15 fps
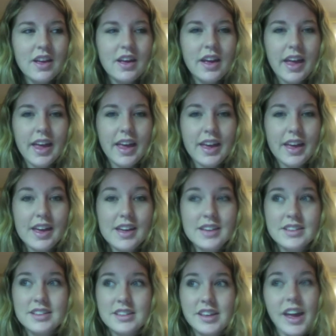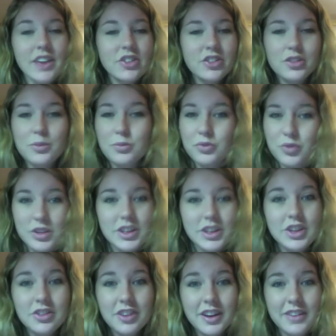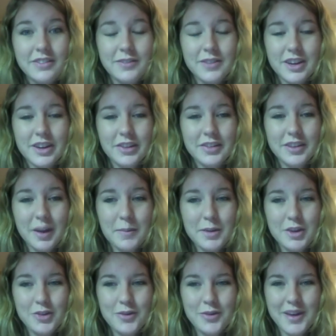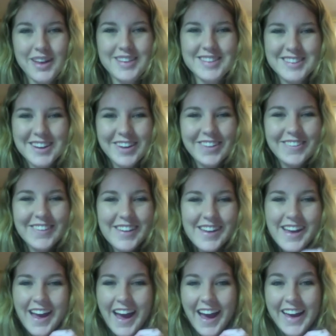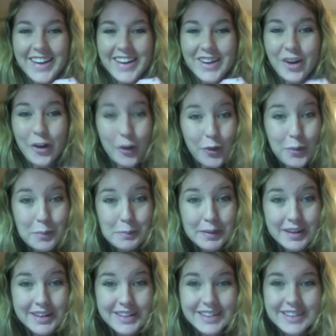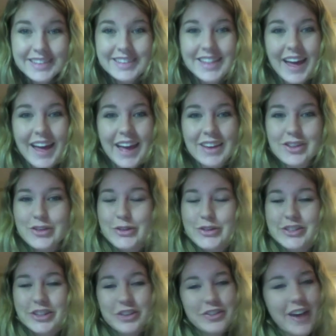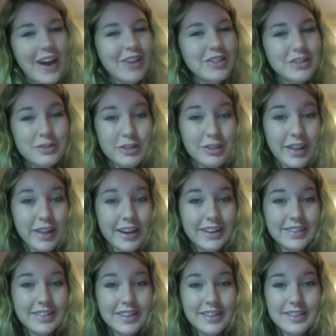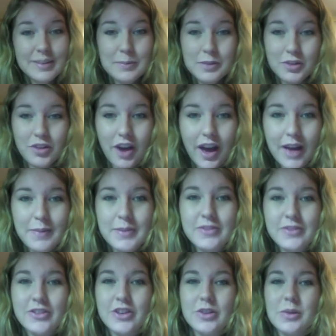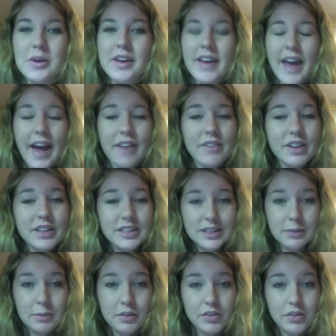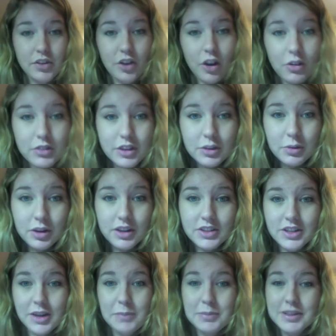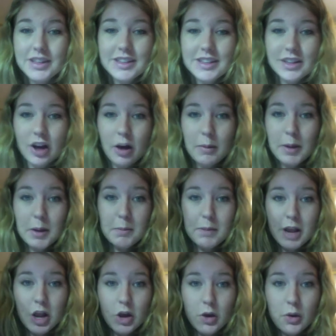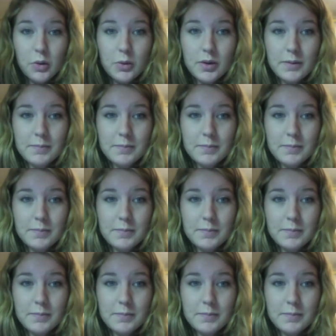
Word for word: And yeah, just some really great videos coming your way. So I hope that you stick around. If you liked this, subscribe. If you have any tips of your own that you want to share, please comment below.